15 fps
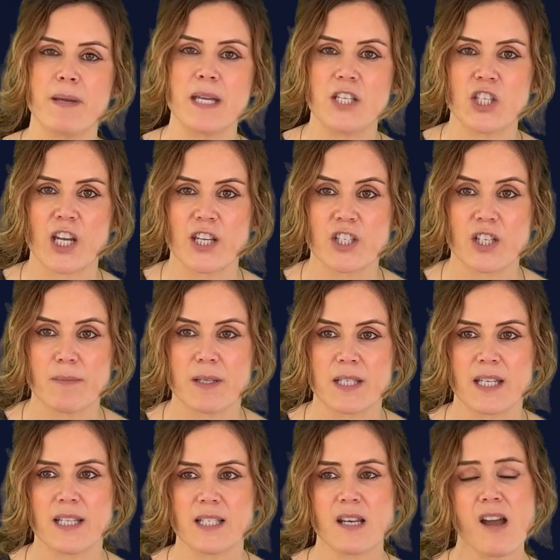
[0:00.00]
Be Change
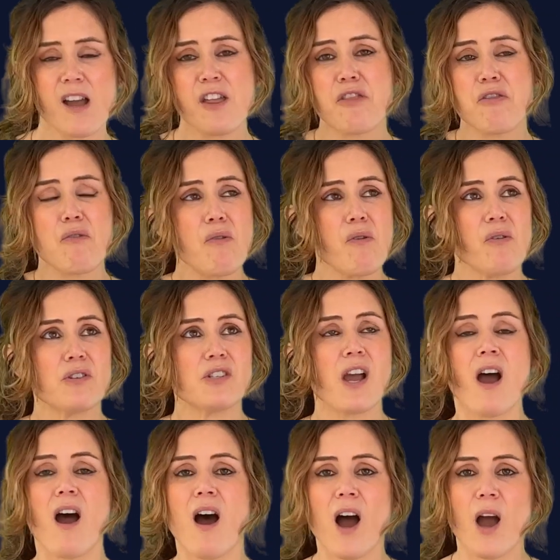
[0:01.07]
Limited, and I thought
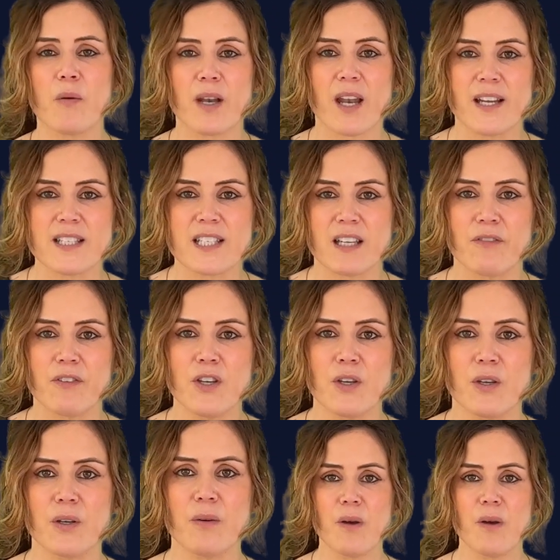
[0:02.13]
I would like to give you